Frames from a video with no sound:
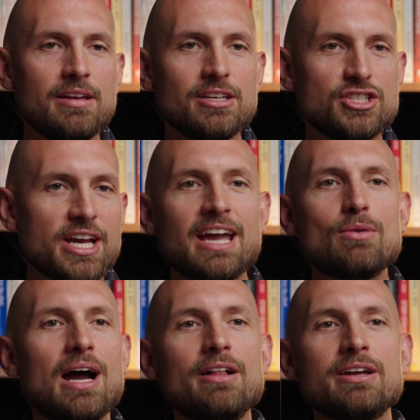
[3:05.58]
J.K.
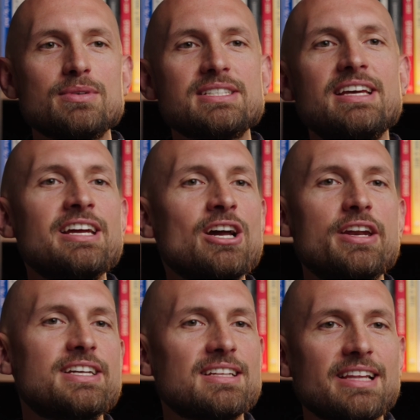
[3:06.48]
Rowling was sitting on
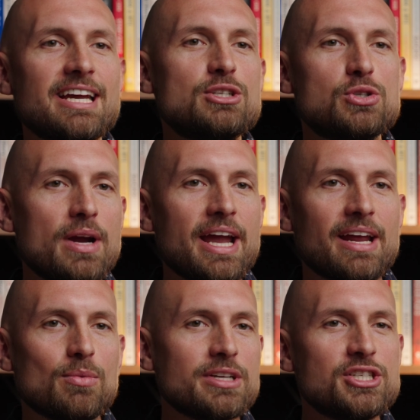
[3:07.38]
a delayed
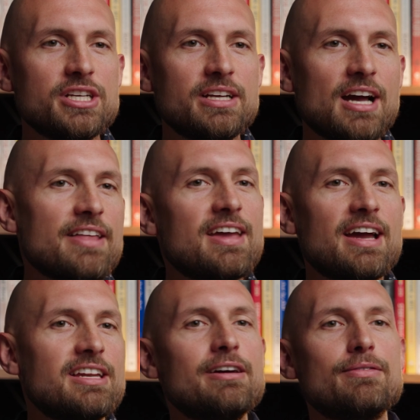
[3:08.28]
train when she got the
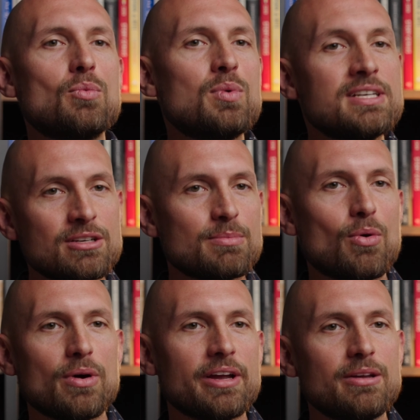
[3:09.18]
idea of a wizard
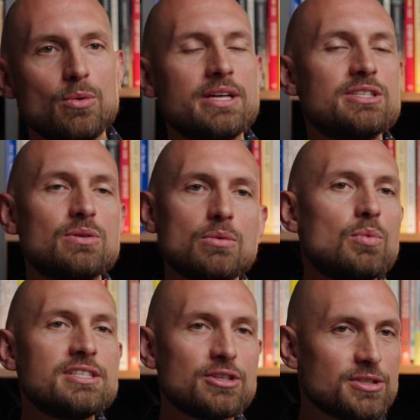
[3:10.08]
boy who went to a
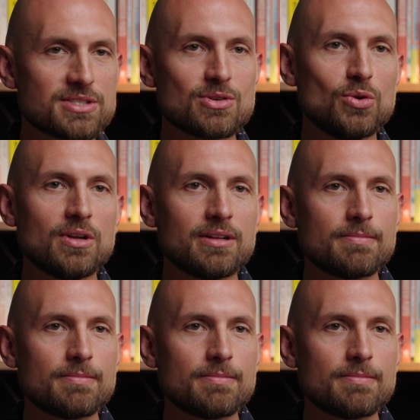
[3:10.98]
wizard school.